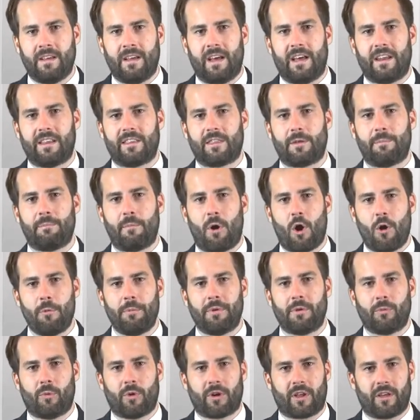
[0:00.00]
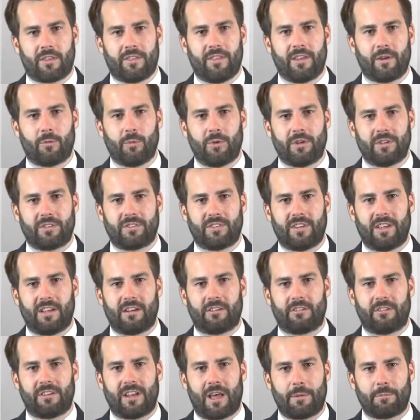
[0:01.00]
And at the moment what I think we're seeing
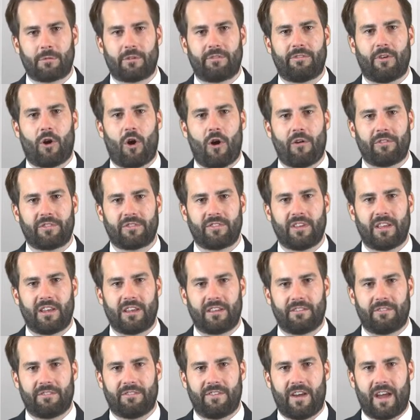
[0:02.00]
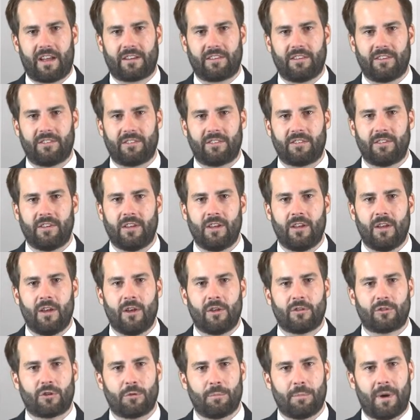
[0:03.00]
are a number of offsetting factors,
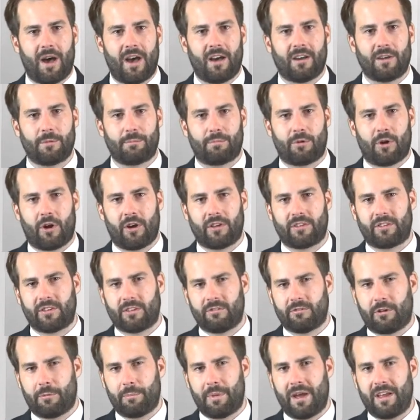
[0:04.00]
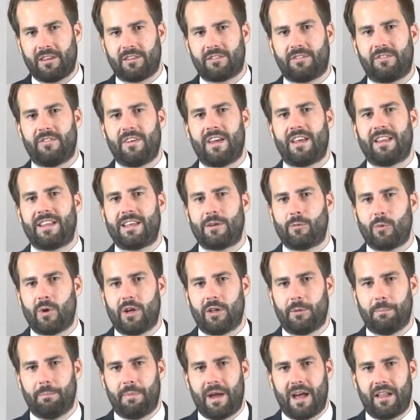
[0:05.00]
so market pricing remains fairly
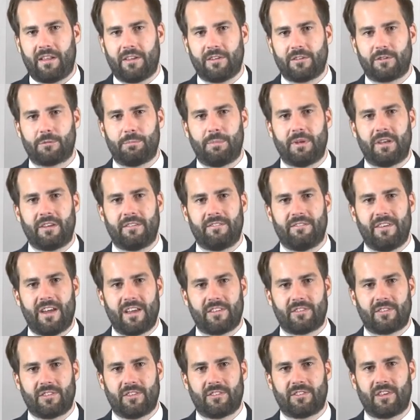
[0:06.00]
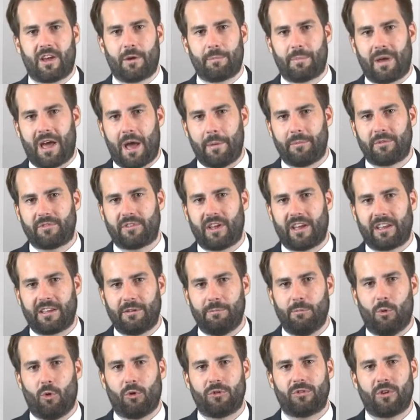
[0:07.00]
well balanced, but investors are perhaps
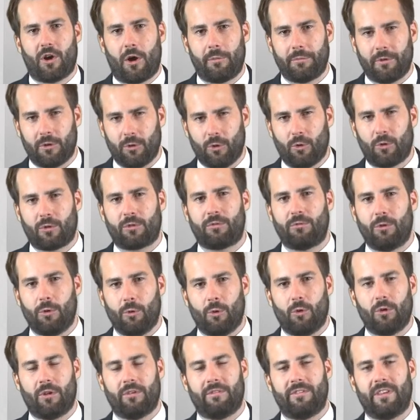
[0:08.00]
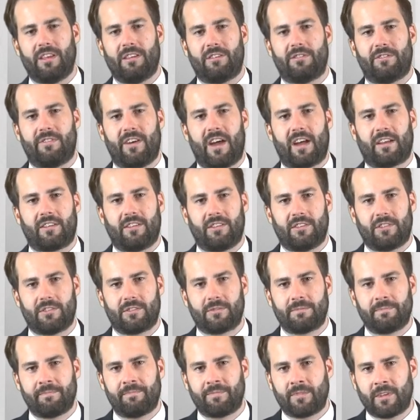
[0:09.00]
taking more time to look through all of these factors.